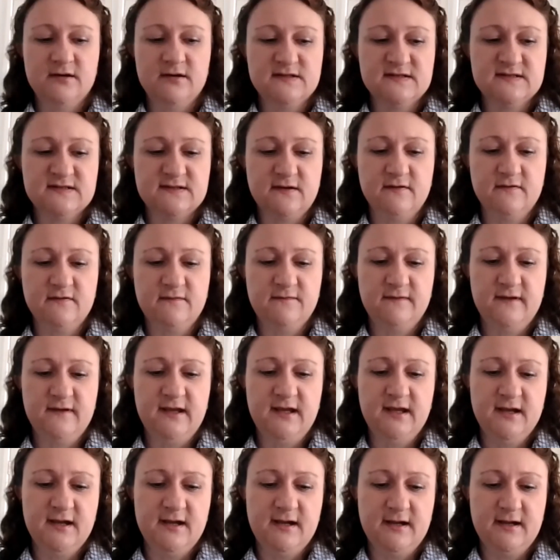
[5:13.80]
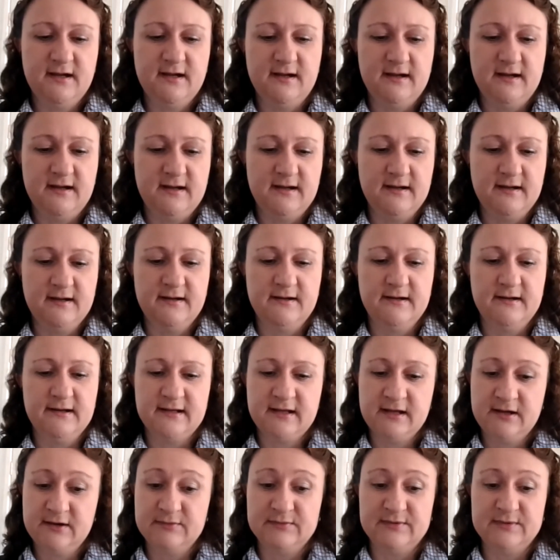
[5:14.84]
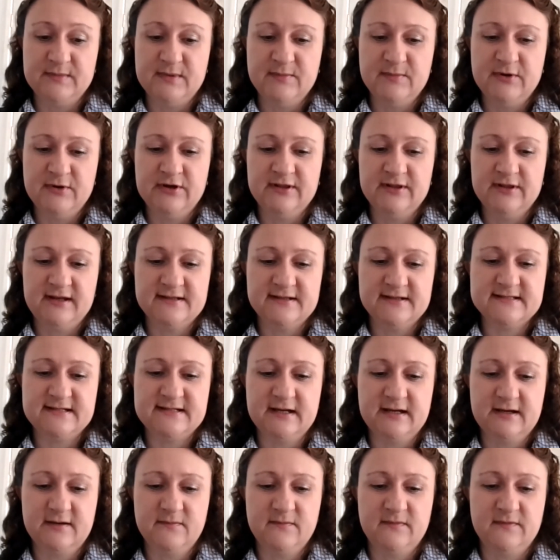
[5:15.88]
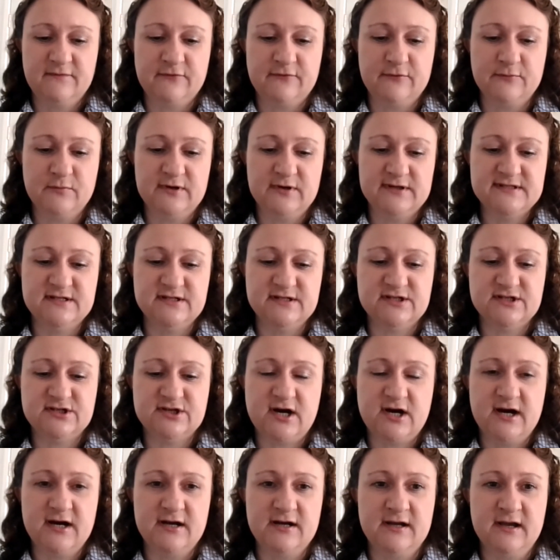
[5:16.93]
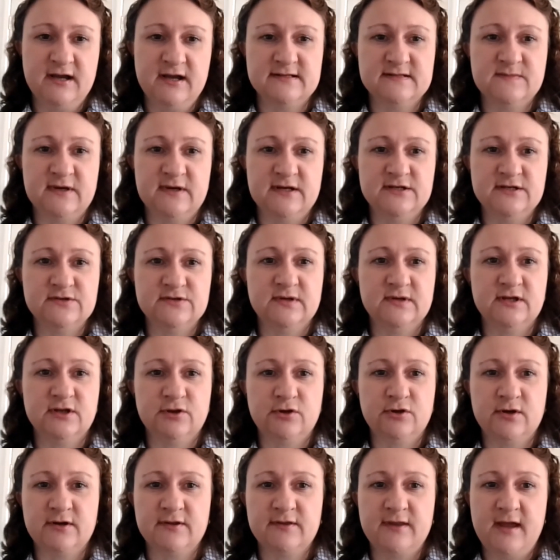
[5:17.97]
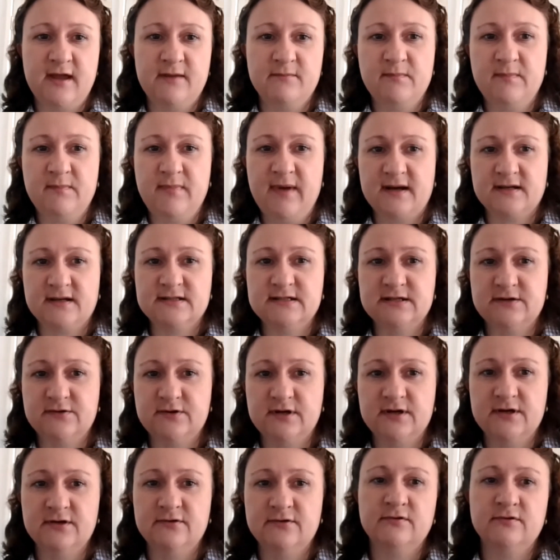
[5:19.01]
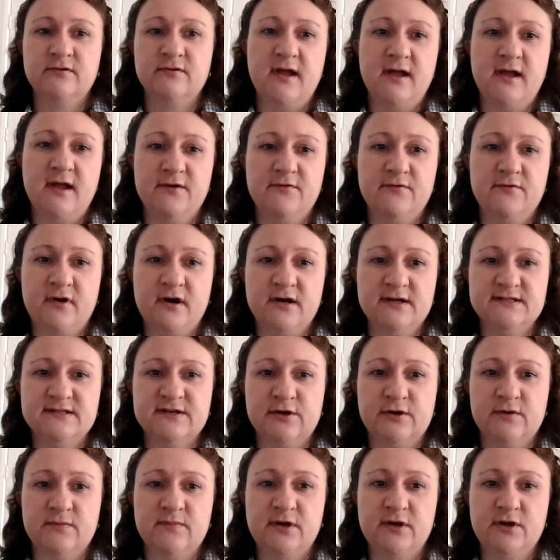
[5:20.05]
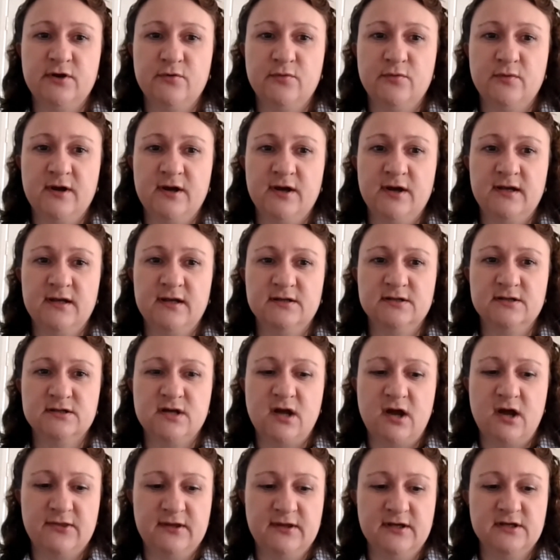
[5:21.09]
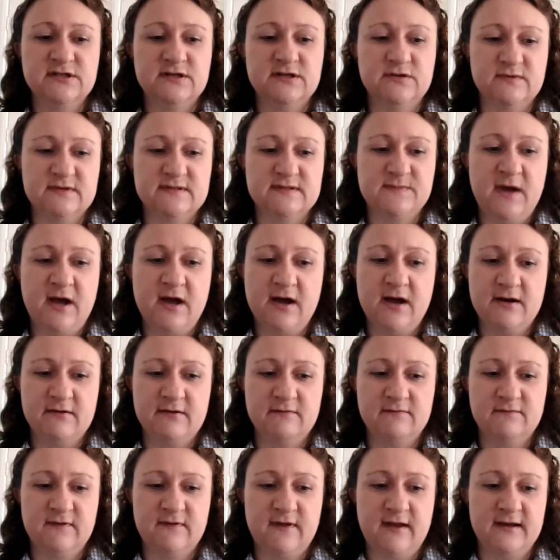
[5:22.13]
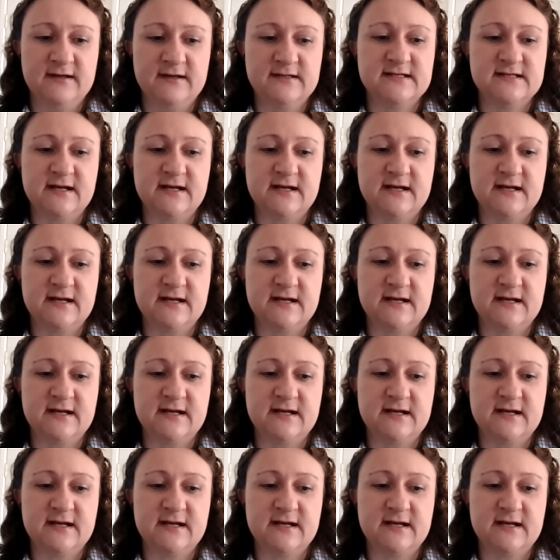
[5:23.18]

Sophia, I can't remember her last name, from Western Australia has been doing a lot of that bacterial and rhizobia work, and I think she was part of that